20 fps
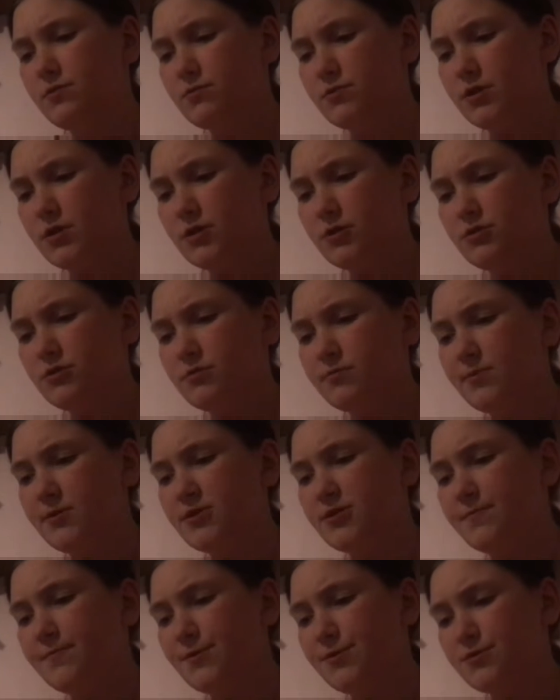using.
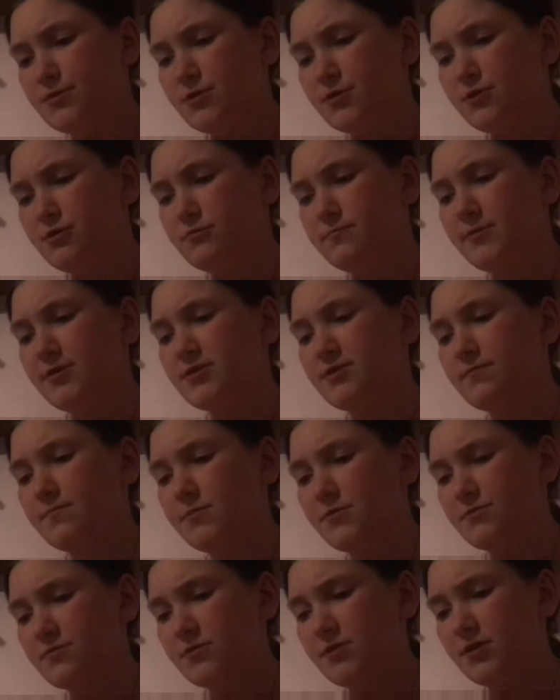Toothbrush I'm using. Toothpaste
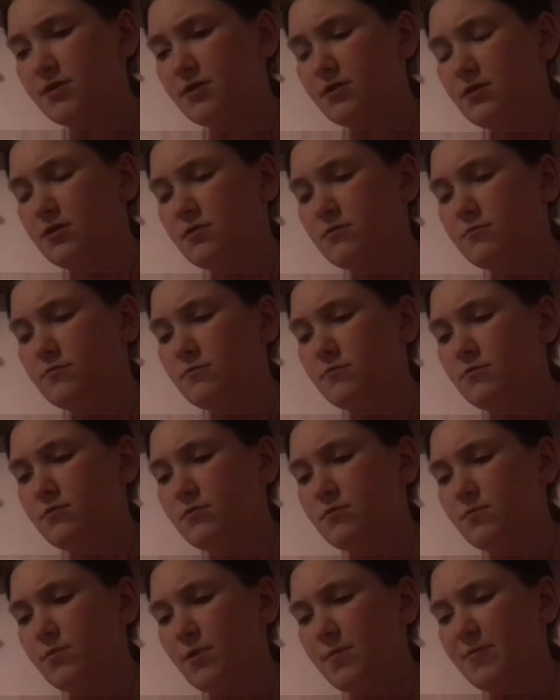I'm using.
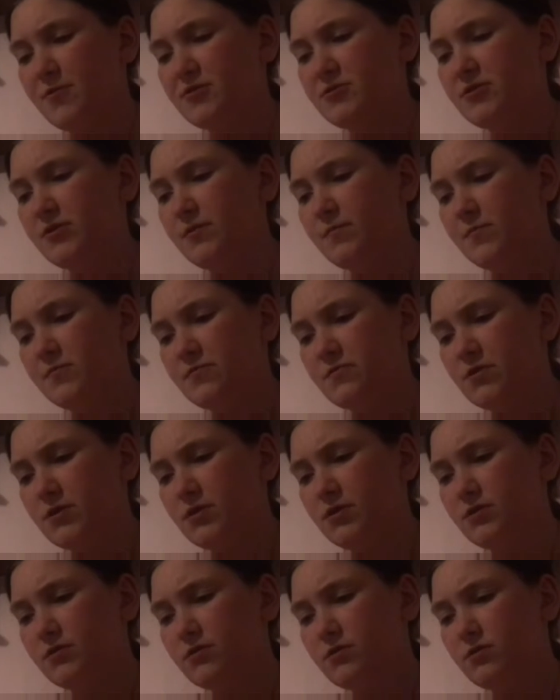The beard brushing I'm
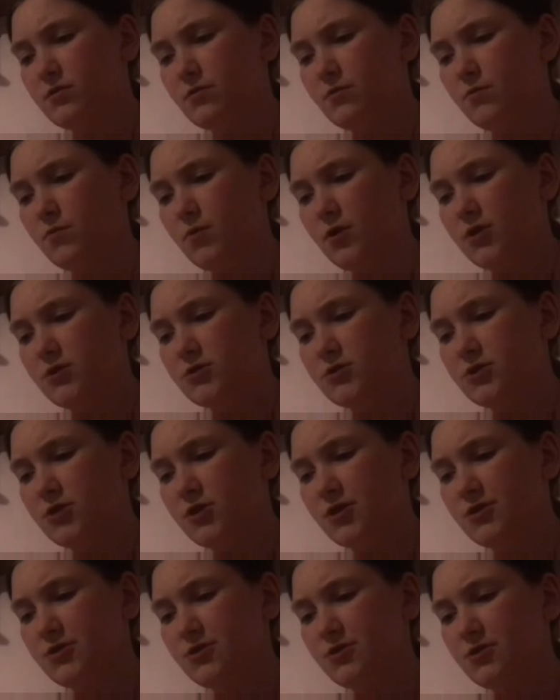using. The watch
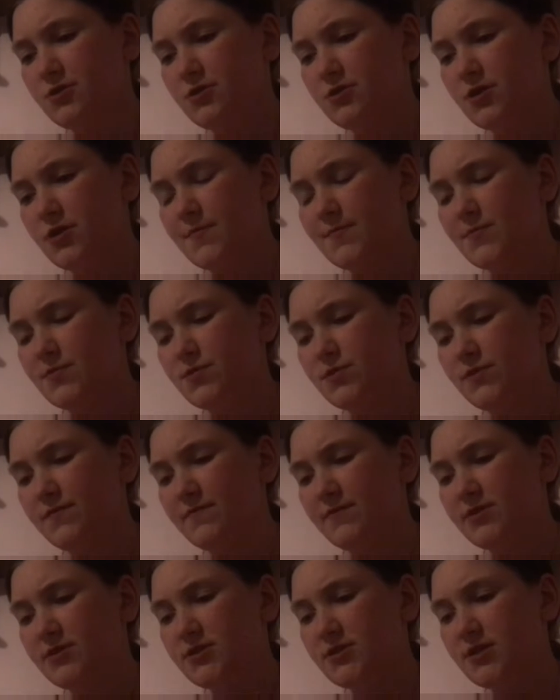charger I'm using
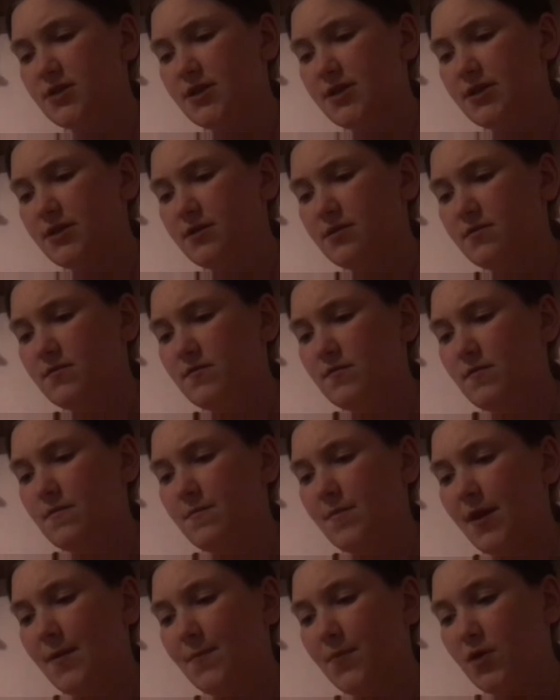for tonight.
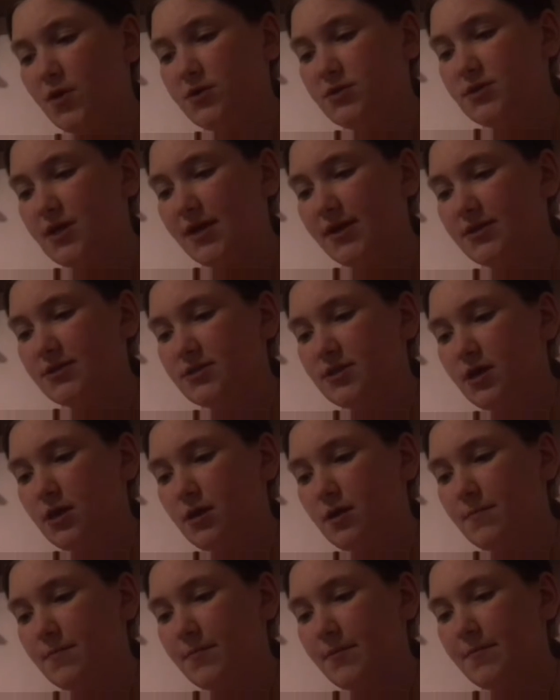My purse I can set
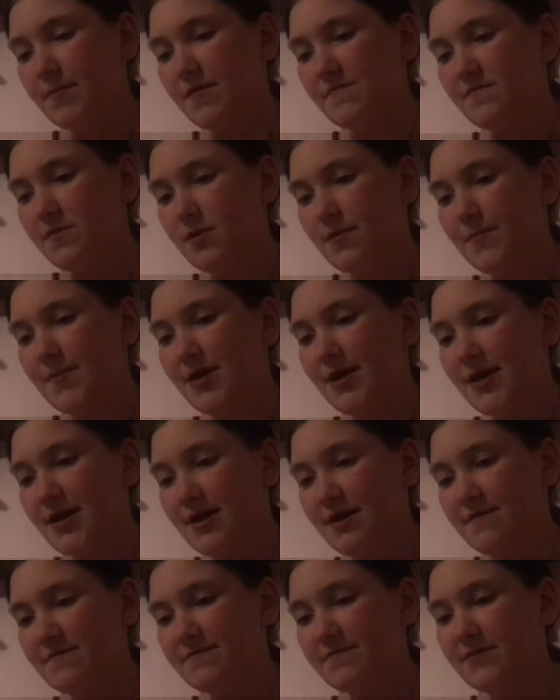up, and my film I
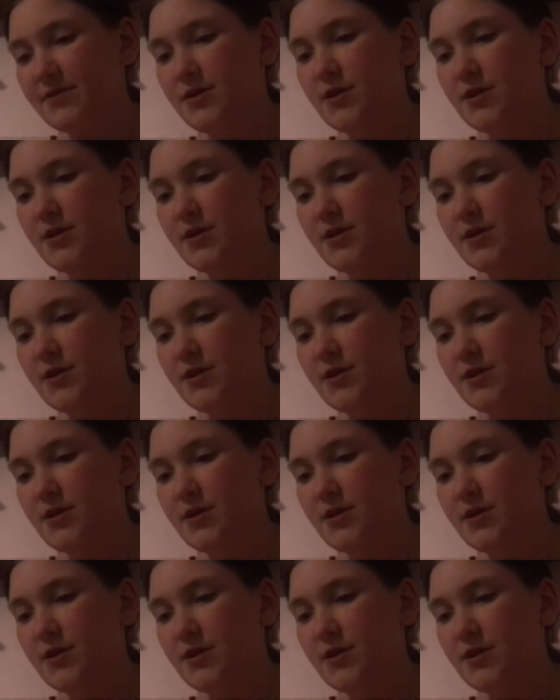have.